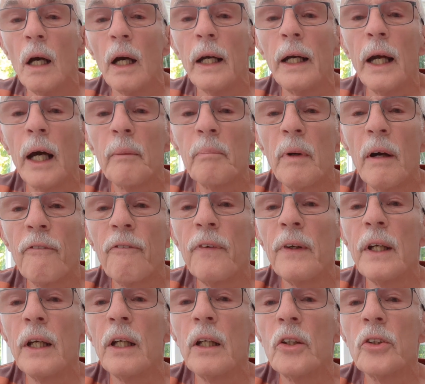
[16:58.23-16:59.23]
Got my
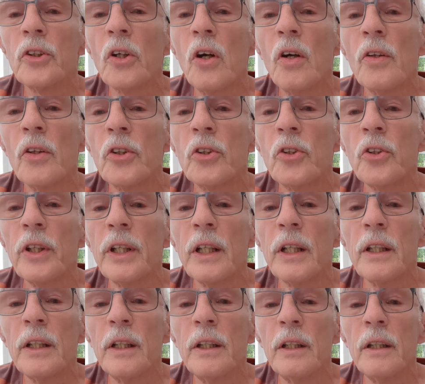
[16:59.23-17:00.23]
fingers on the
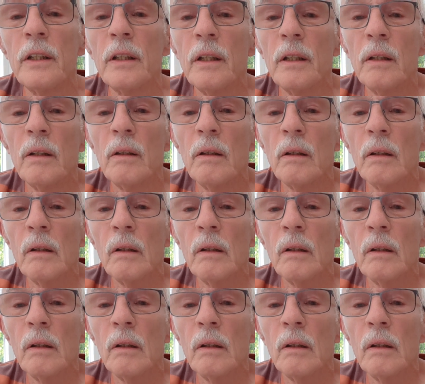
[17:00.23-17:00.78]
trigger, and